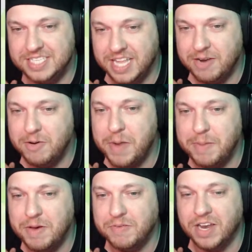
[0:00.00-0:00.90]
They
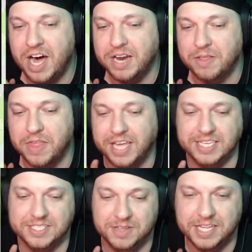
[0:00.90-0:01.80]
remind me of a lot of
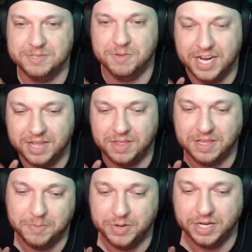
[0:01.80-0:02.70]
things, so that's why I think
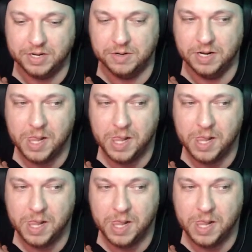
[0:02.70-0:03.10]
they're pretty cool.